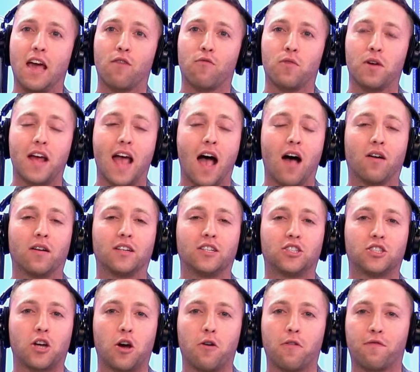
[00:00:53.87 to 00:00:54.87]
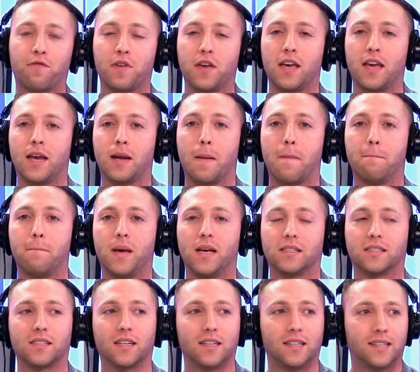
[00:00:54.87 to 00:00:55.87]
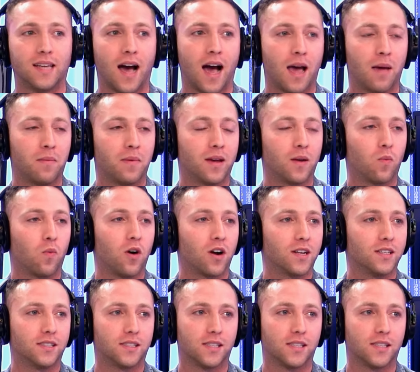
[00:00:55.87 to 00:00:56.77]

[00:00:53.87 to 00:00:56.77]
reality show fiend, Miss Diamond. What is